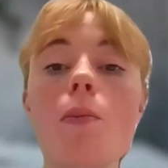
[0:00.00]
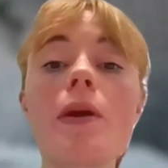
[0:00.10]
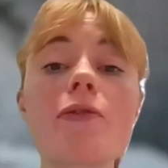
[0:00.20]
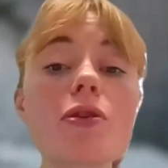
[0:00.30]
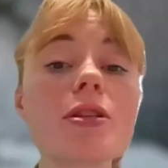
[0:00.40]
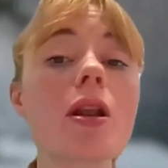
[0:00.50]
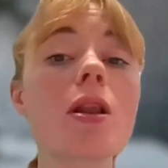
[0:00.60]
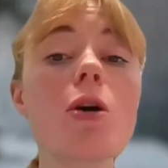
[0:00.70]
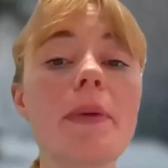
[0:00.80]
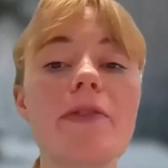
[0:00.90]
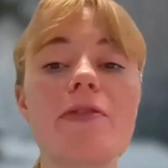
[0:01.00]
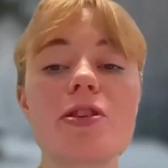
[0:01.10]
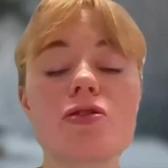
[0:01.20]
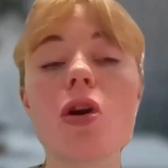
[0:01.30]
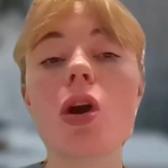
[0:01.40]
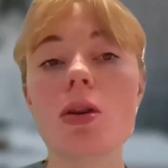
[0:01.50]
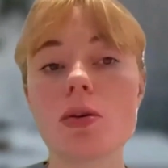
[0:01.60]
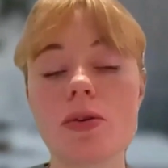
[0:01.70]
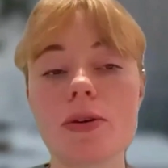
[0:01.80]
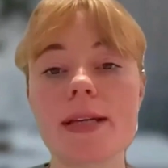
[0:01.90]
We've also lobbied for stronger
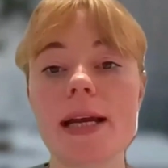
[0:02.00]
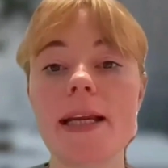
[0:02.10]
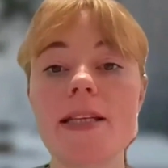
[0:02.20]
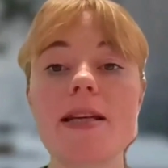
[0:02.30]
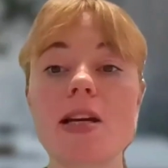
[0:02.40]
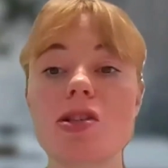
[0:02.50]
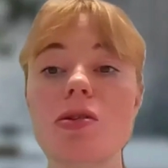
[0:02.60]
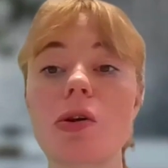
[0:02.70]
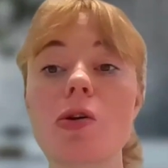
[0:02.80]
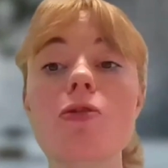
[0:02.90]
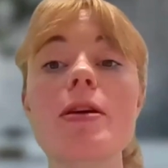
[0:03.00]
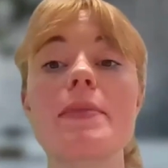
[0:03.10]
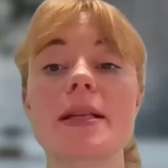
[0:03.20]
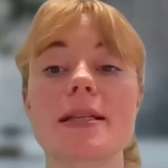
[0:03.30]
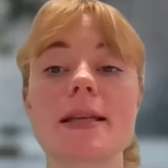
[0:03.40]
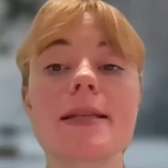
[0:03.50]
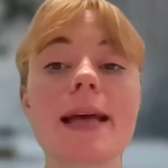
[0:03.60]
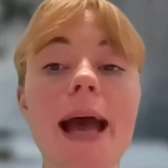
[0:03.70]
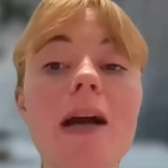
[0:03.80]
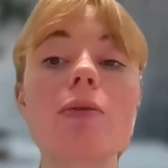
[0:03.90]
laws and international agreements that
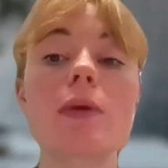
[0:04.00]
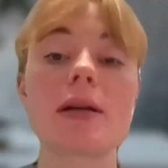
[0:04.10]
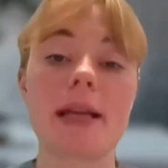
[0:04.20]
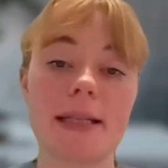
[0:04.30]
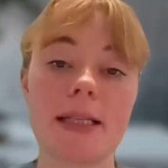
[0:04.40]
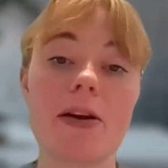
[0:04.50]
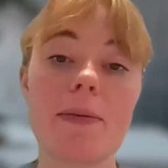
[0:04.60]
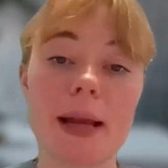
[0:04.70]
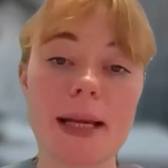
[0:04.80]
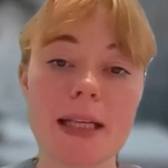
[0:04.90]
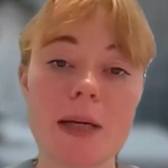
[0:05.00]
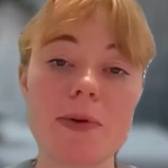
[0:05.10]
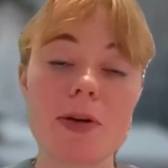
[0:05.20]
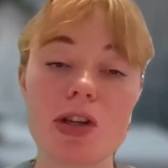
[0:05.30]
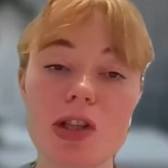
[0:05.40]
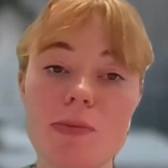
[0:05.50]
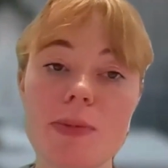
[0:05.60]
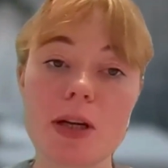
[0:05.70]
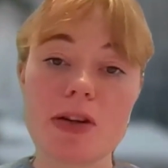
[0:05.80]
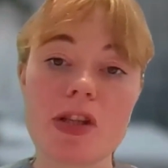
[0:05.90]
tackle unnecessary plastic production
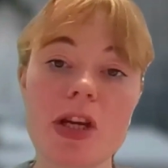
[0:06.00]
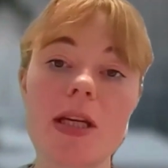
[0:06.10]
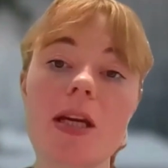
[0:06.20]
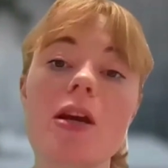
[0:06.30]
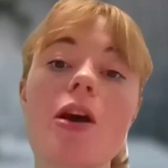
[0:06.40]
pollution.